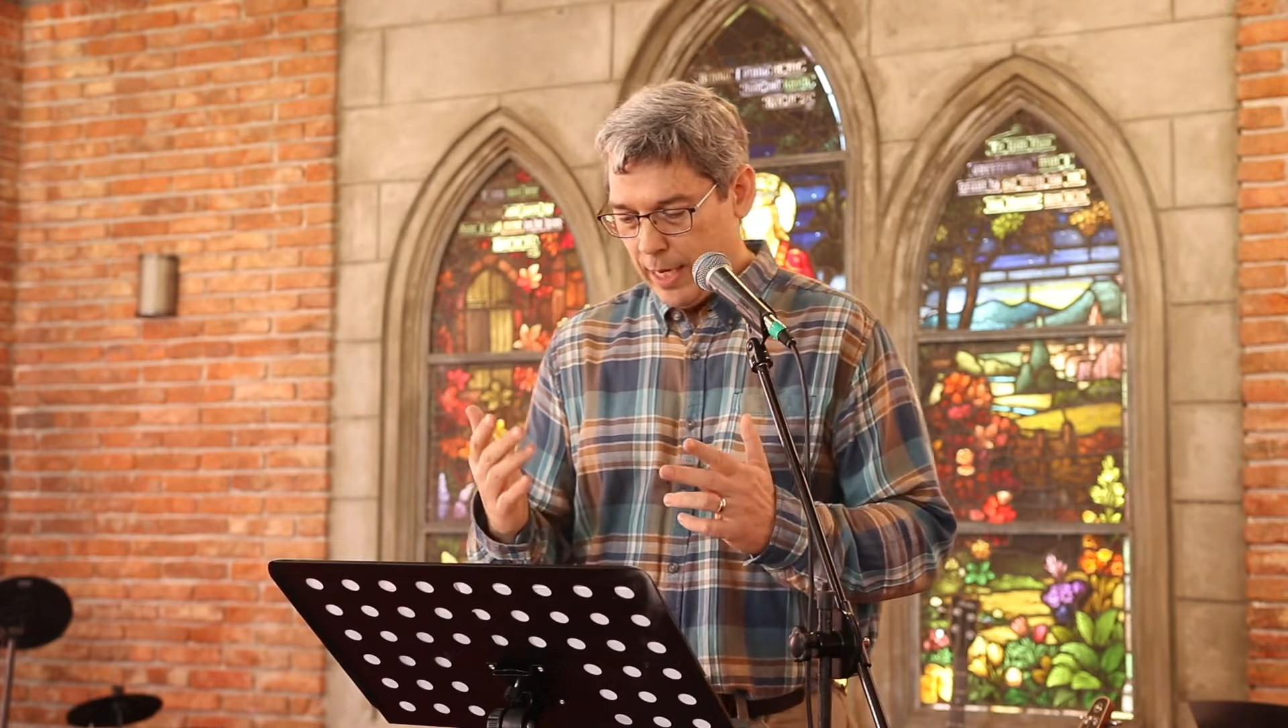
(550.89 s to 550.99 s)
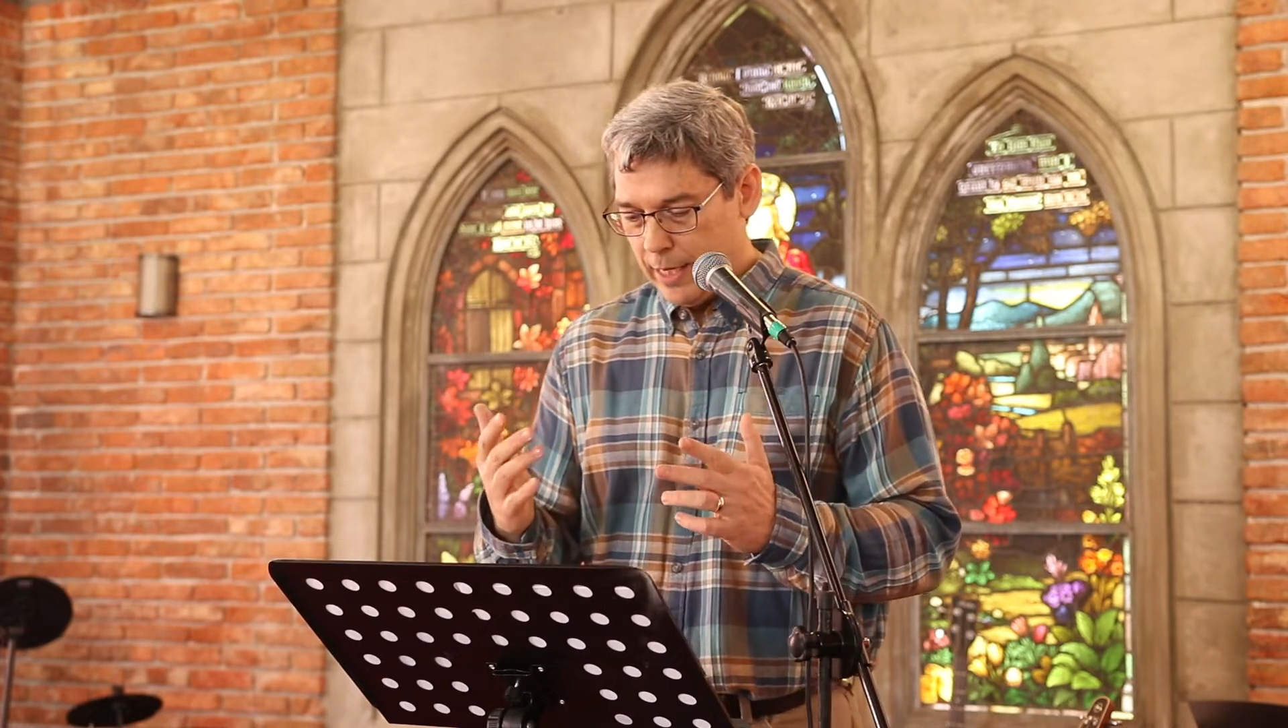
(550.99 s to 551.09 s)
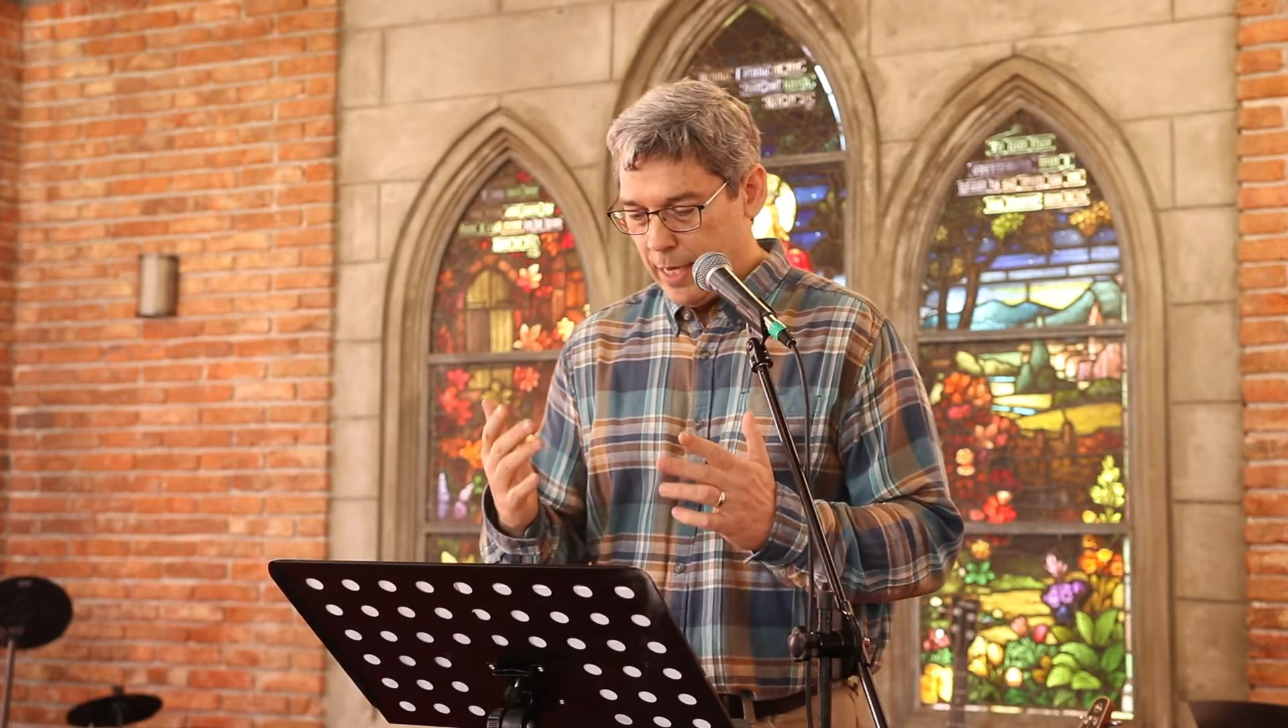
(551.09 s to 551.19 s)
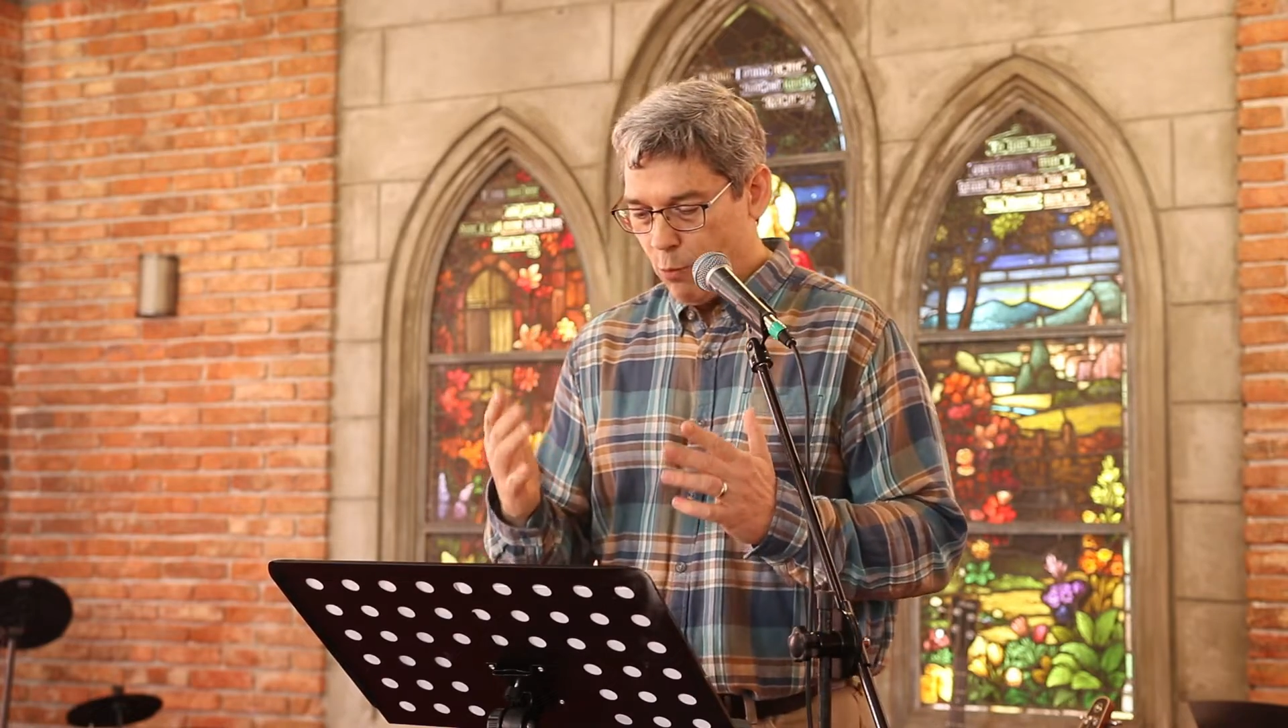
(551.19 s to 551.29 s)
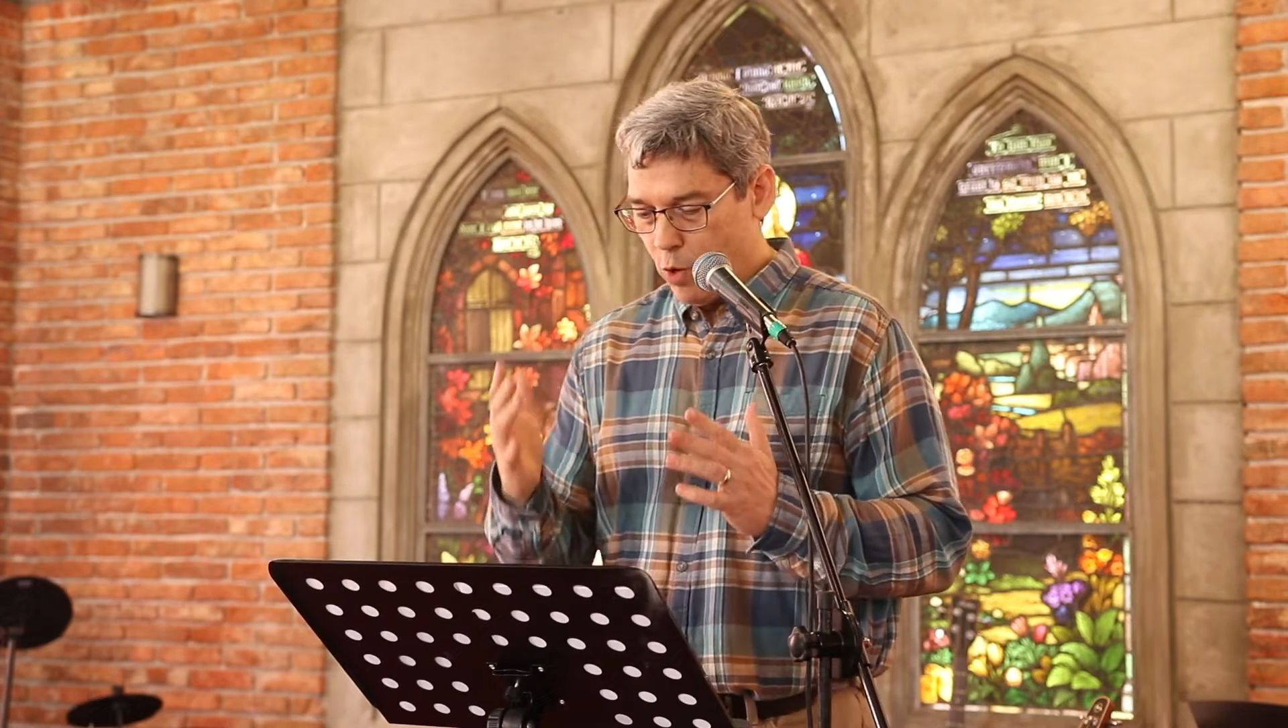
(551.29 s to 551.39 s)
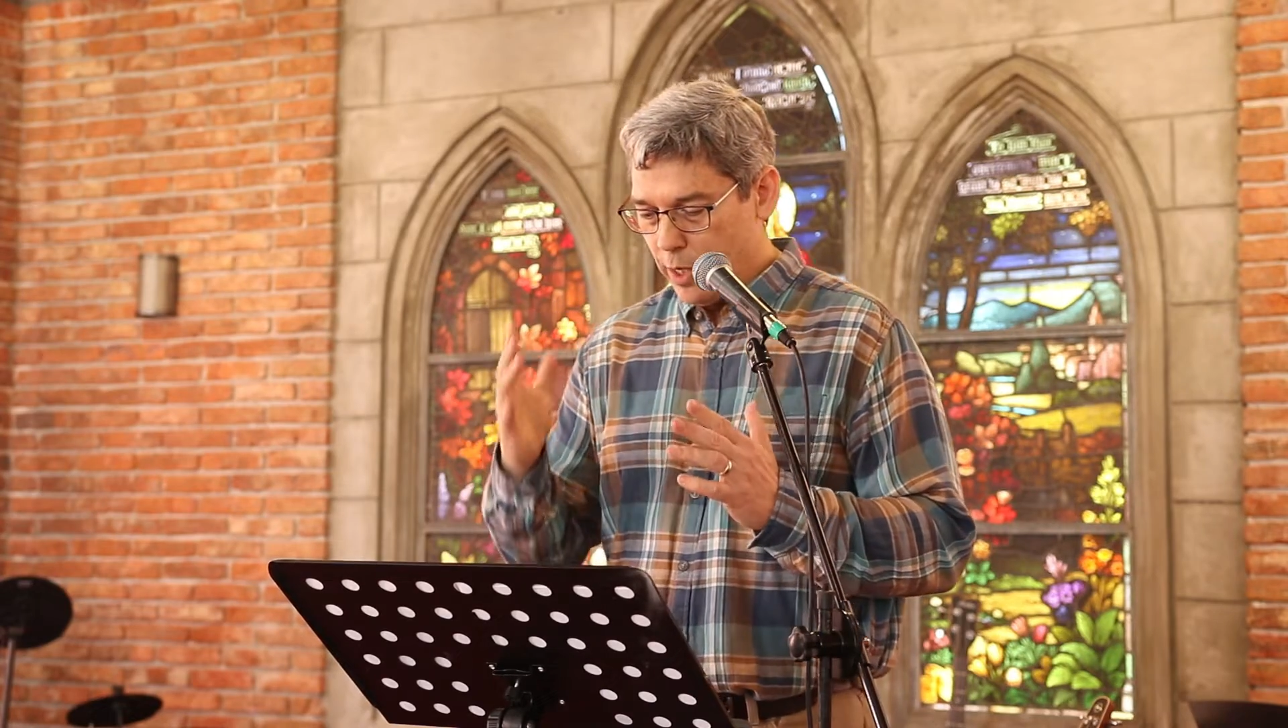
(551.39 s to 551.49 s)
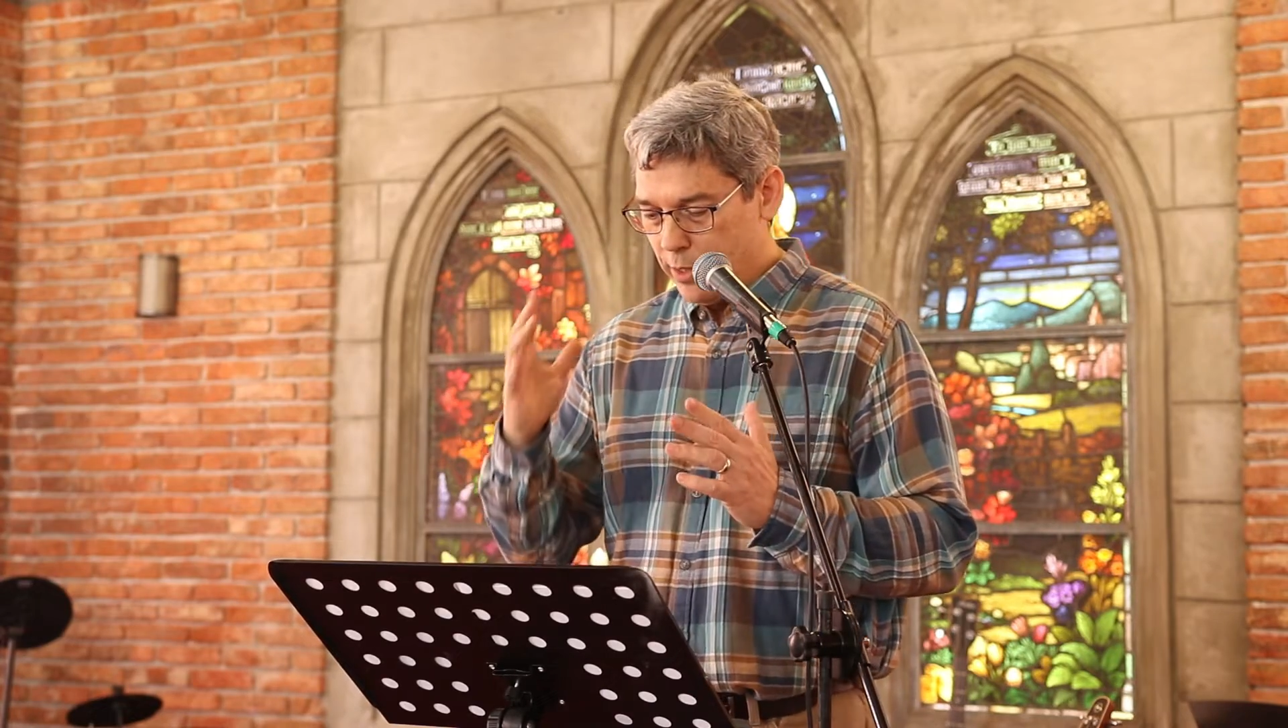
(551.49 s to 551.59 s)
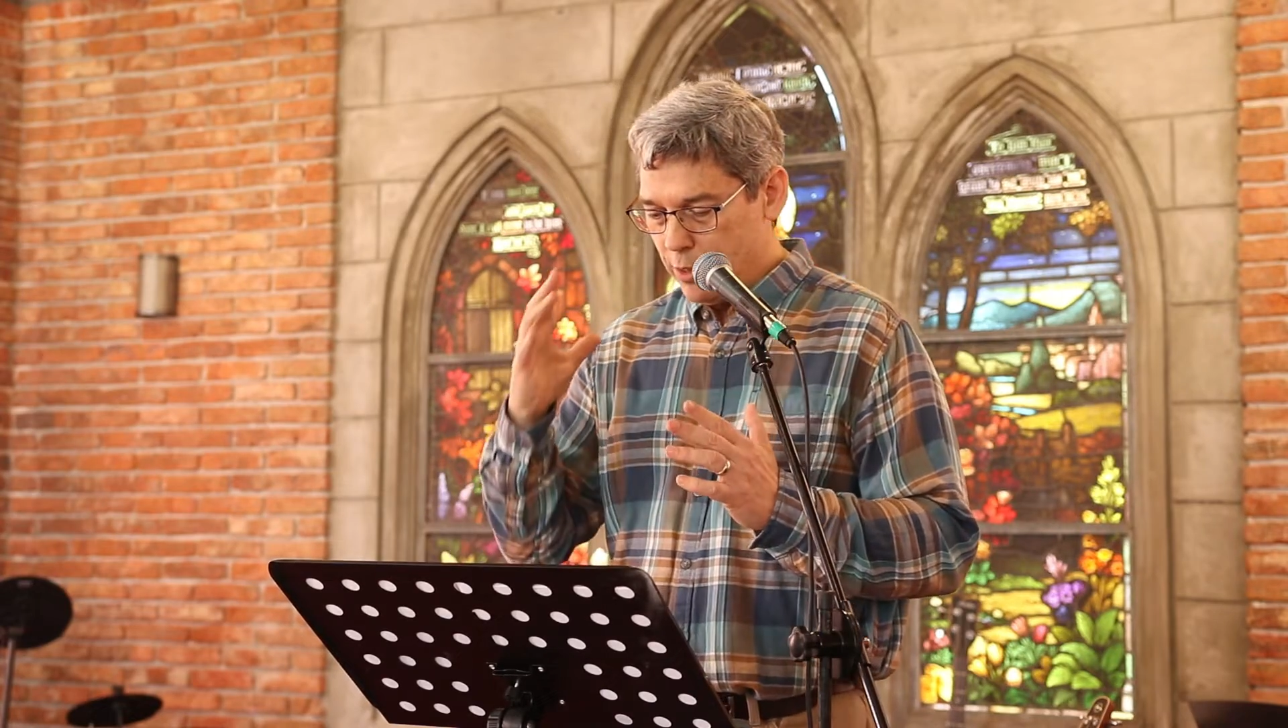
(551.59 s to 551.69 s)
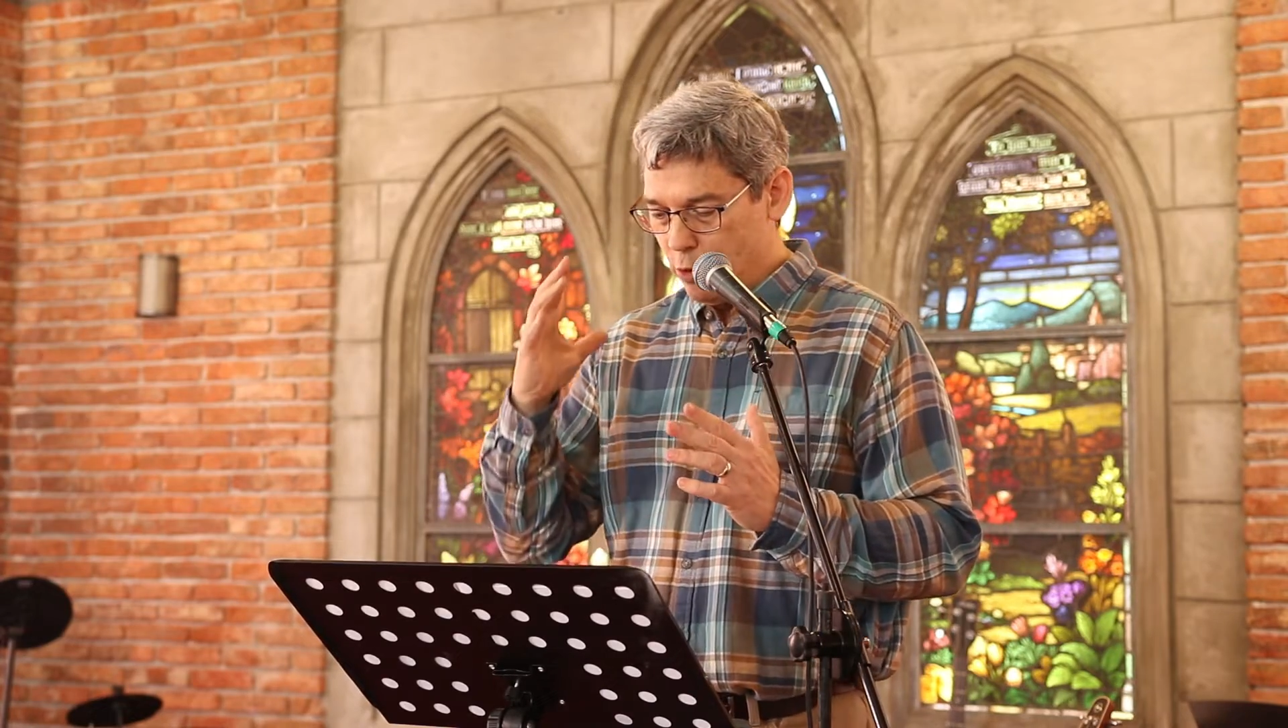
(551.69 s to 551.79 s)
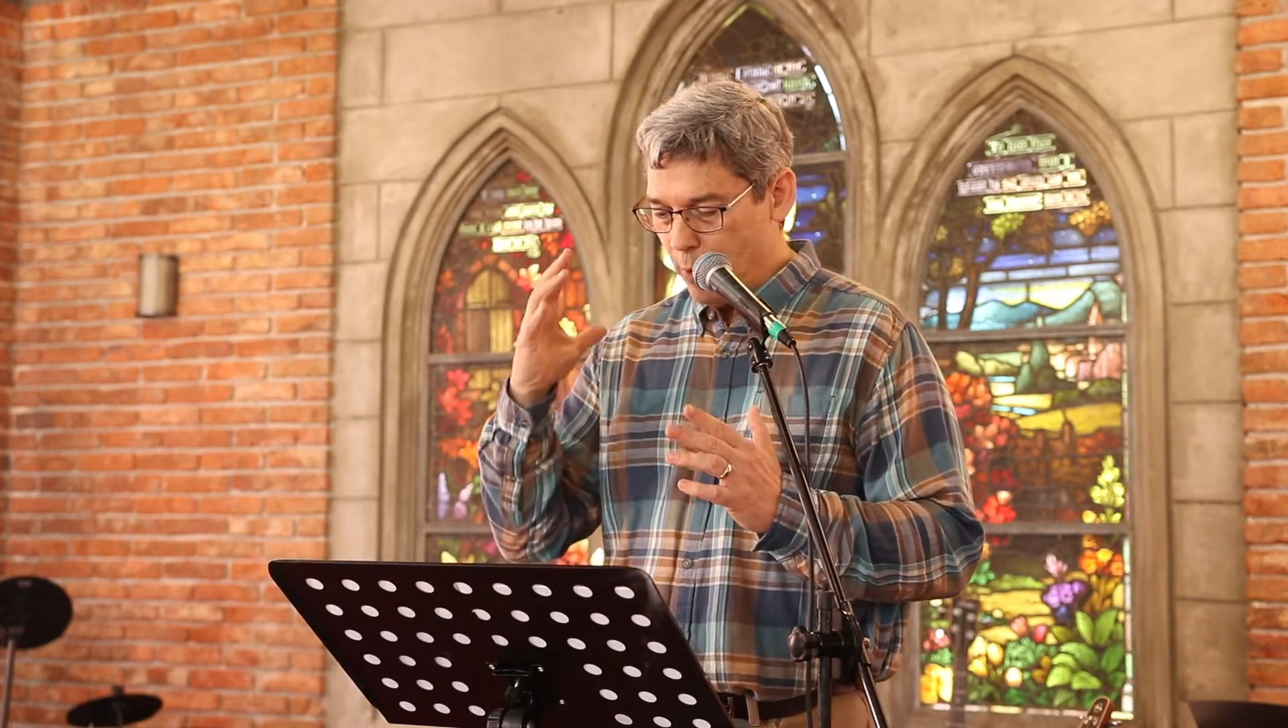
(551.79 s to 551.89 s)
They
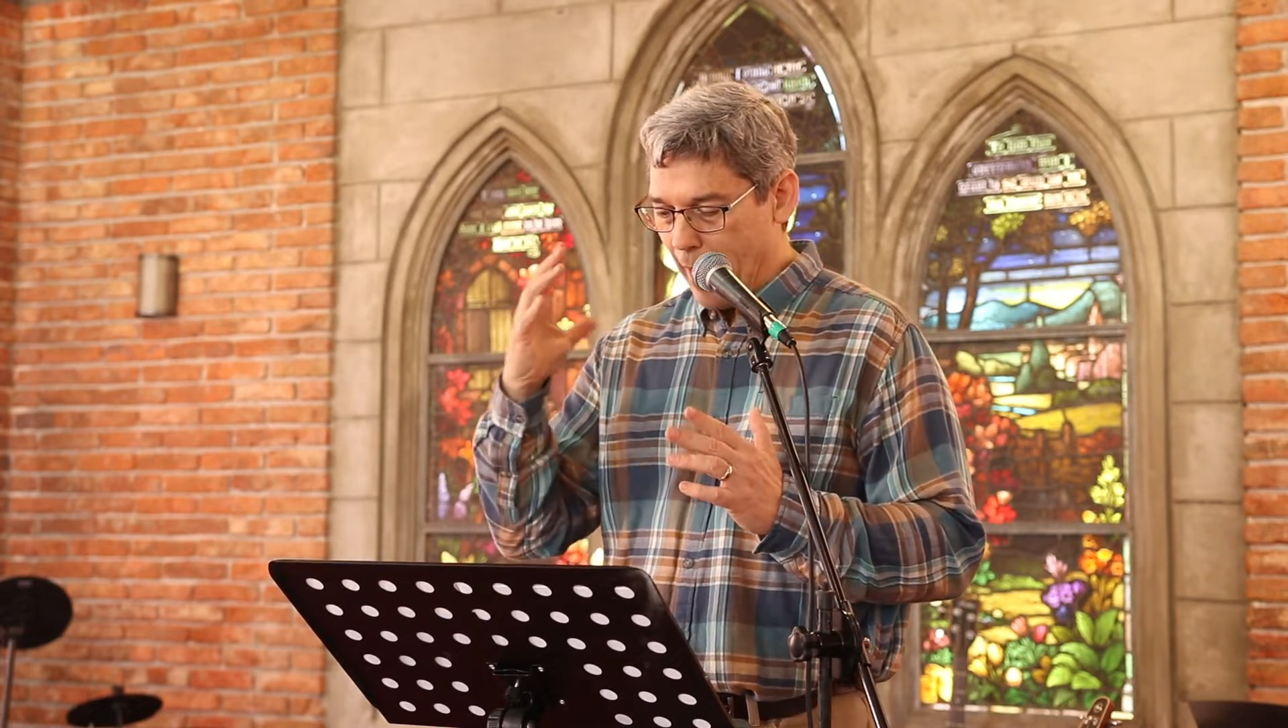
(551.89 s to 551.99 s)
wanted to